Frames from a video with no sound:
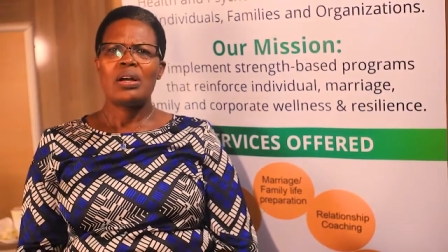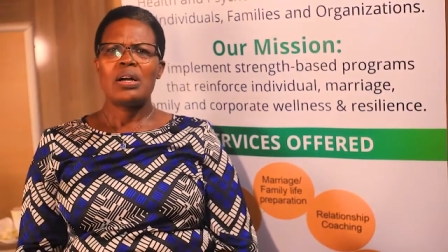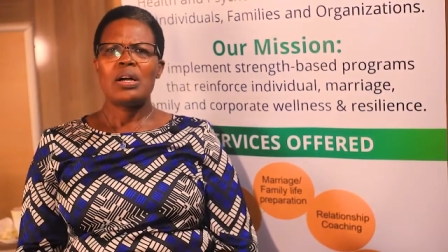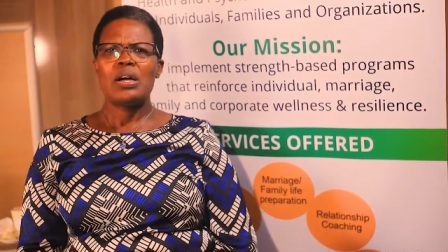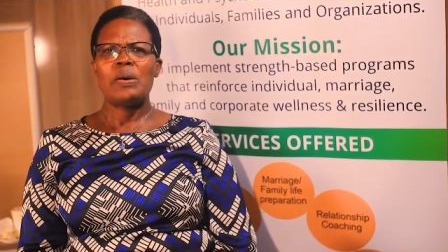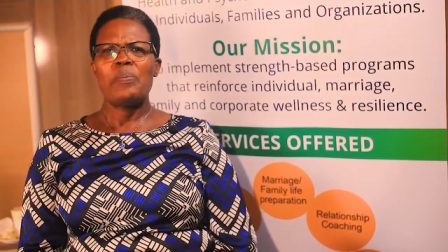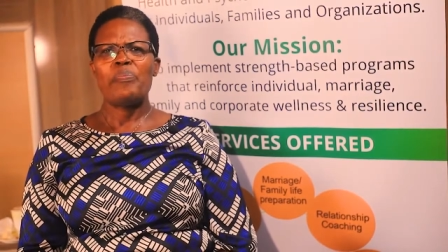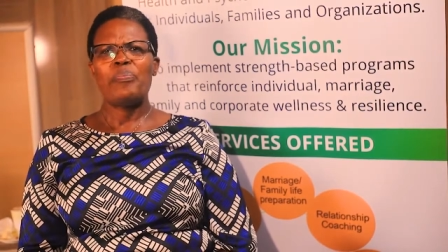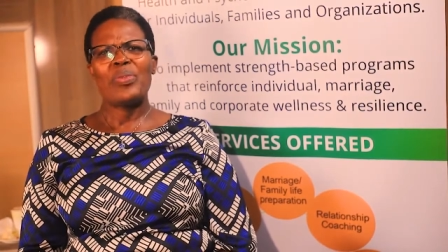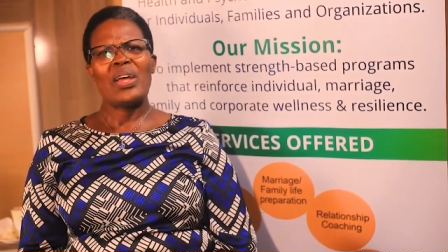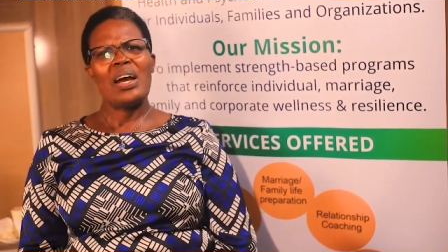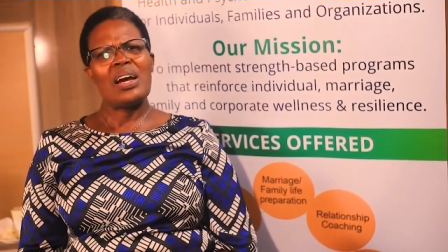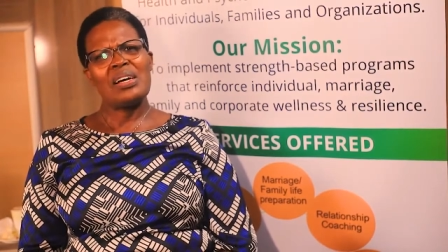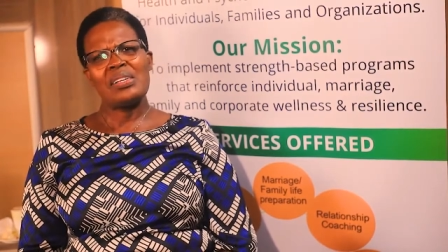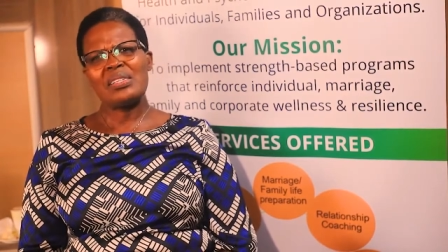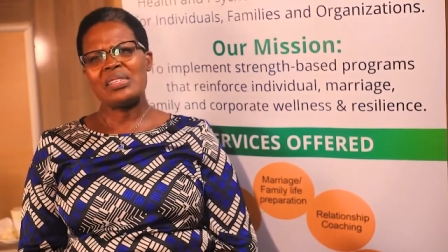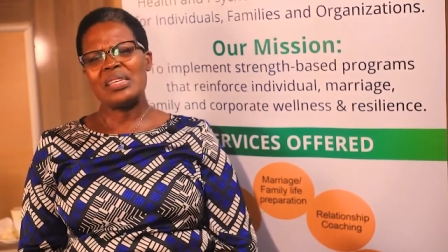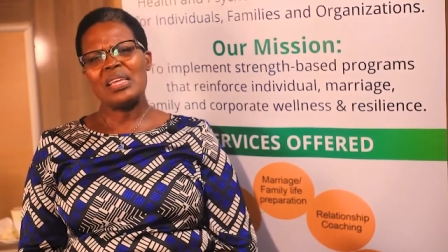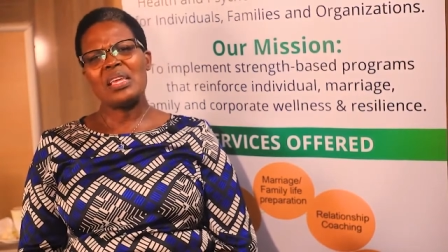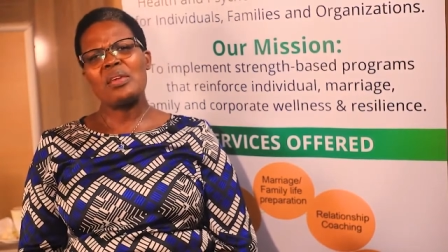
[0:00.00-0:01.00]

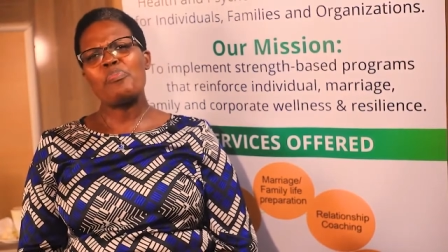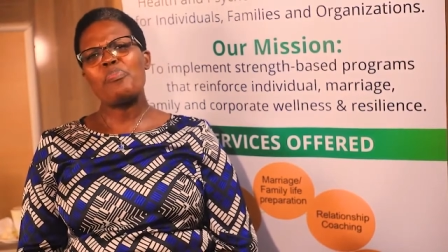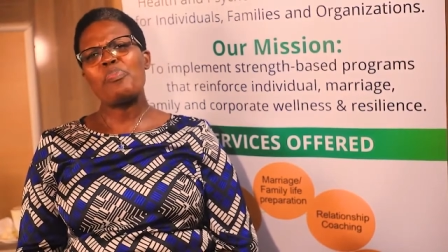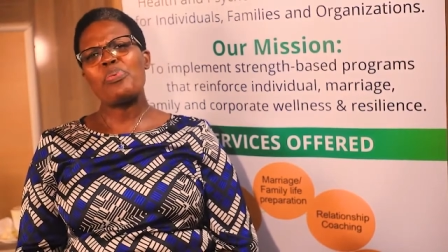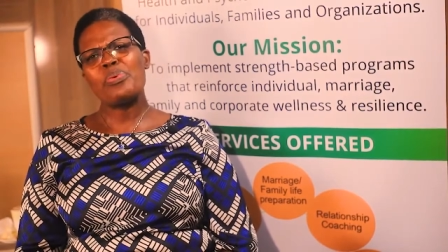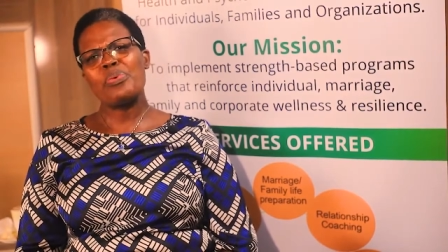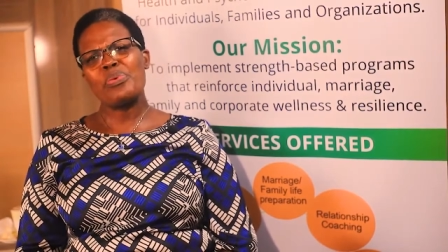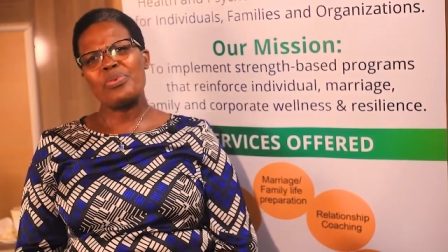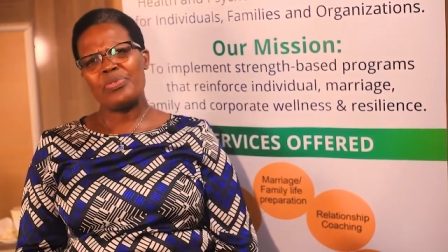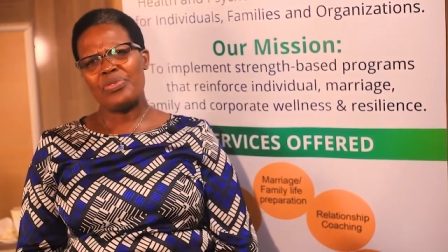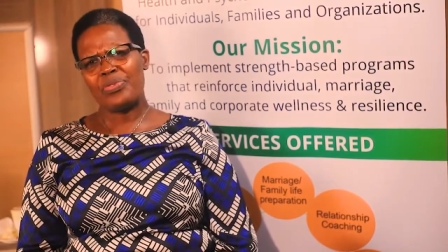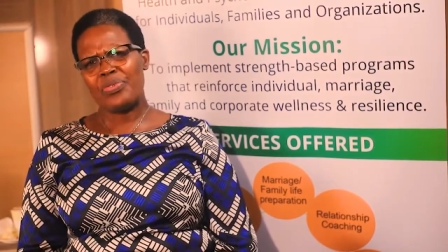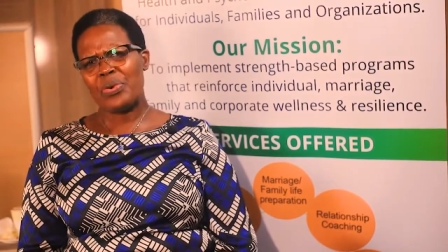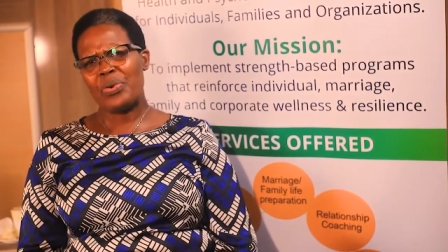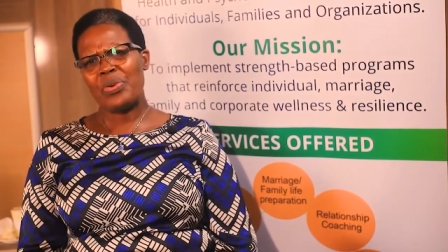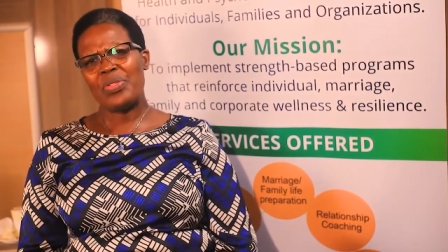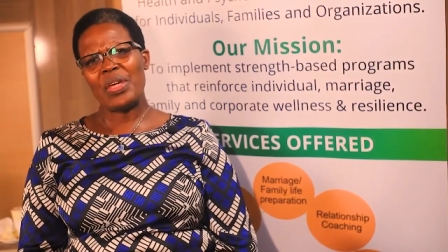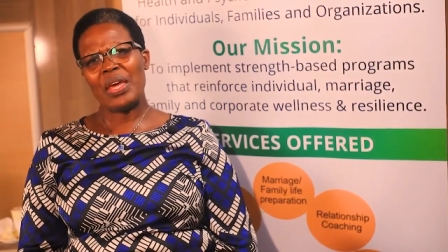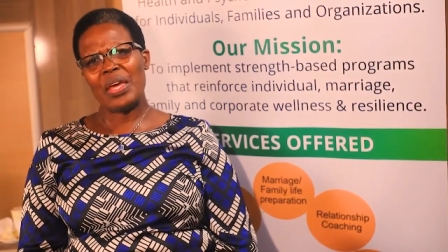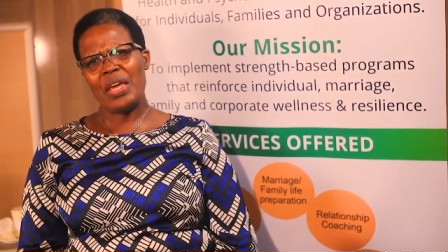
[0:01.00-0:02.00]
us improve
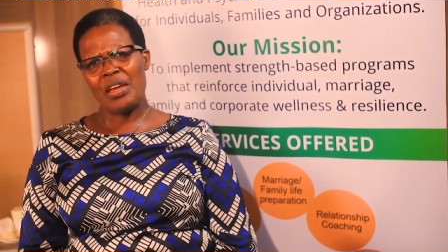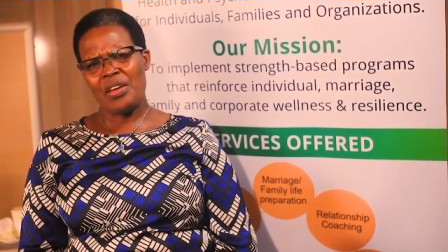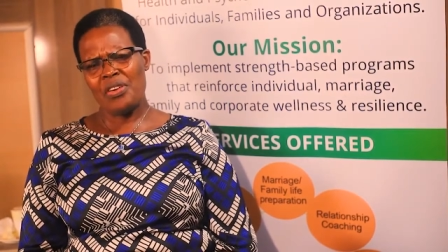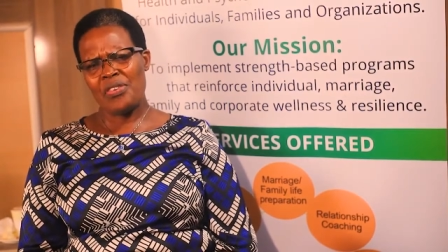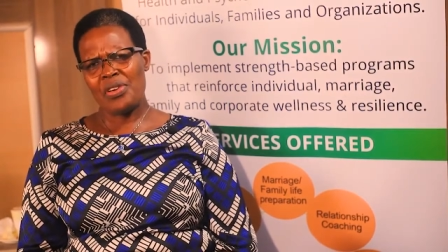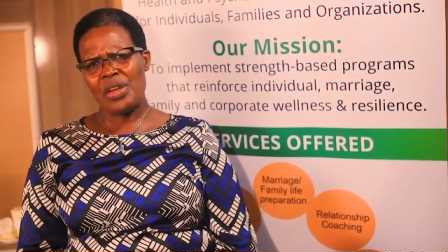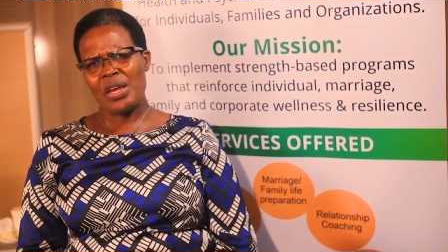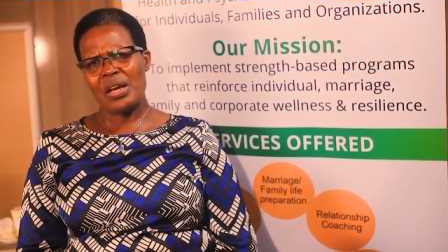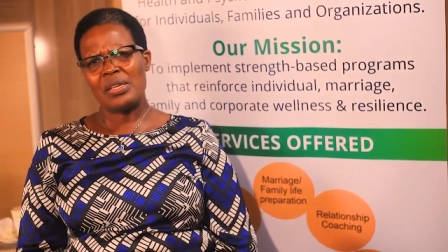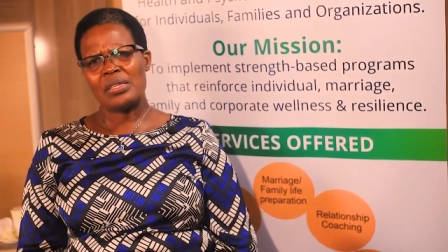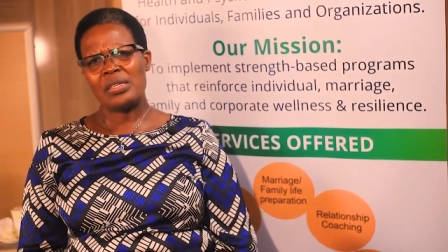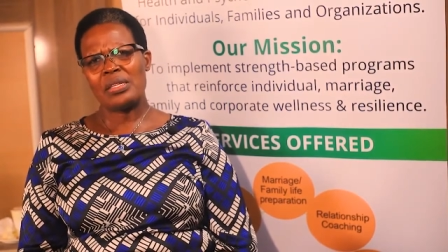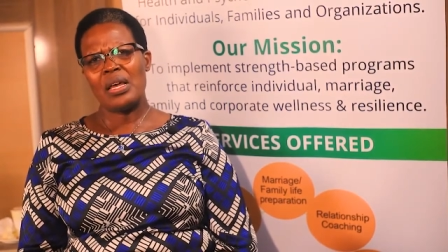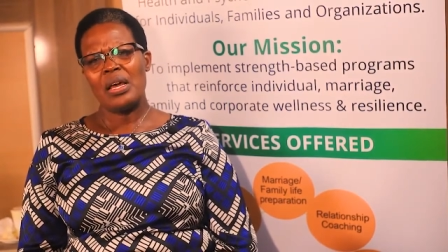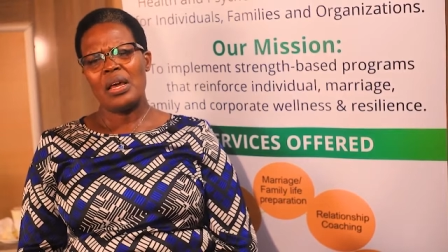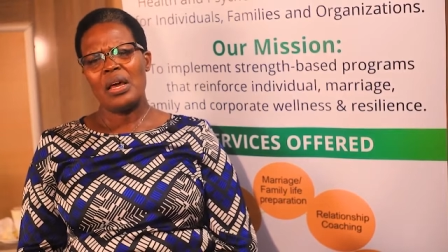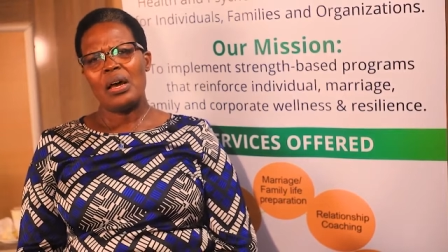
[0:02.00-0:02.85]
on the areas